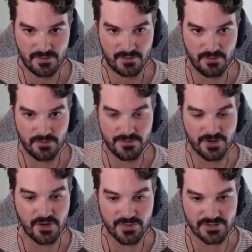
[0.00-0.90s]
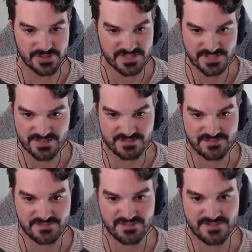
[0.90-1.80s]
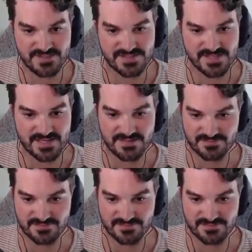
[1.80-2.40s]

Oh, no, we lost. Dang it.